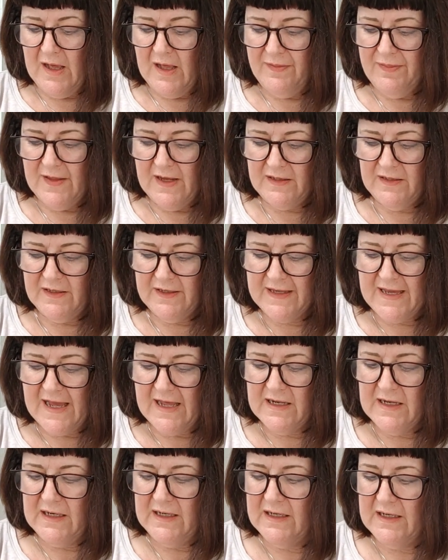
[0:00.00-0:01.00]
And then you
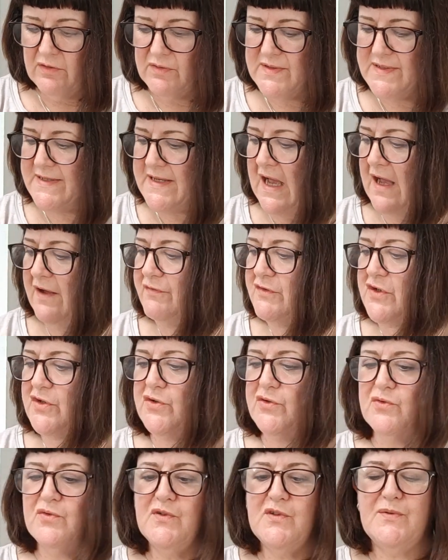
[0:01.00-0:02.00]
get a little set of
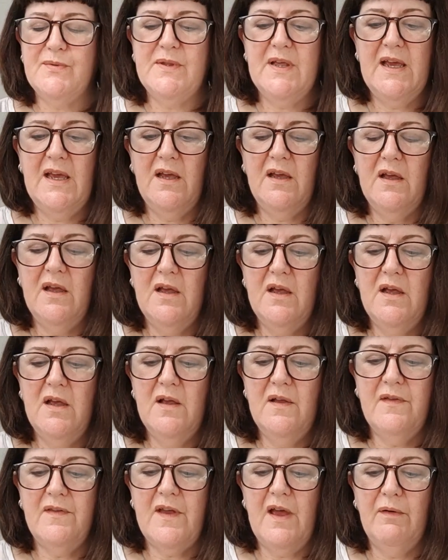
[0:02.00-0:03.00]
tools with it.
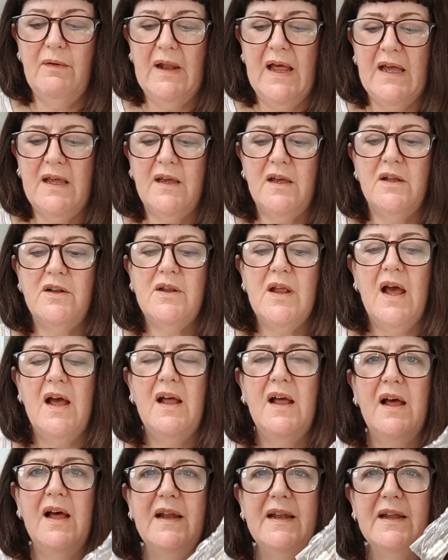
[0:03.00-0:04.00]
So like
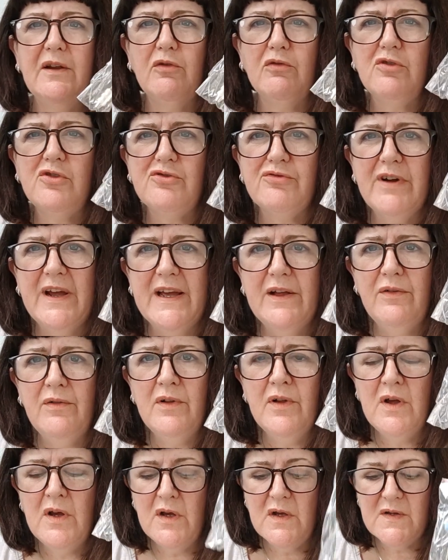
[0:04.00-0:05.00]
a little
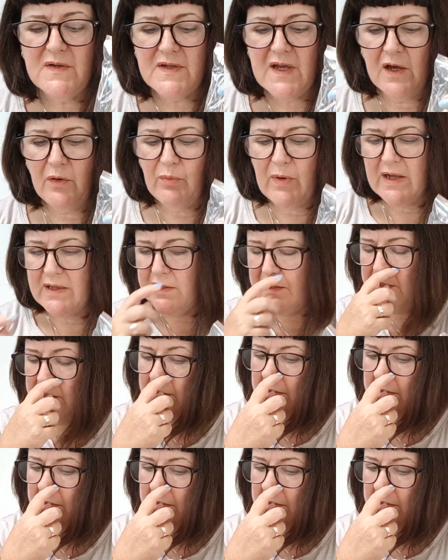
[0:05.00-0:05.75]
drill. So when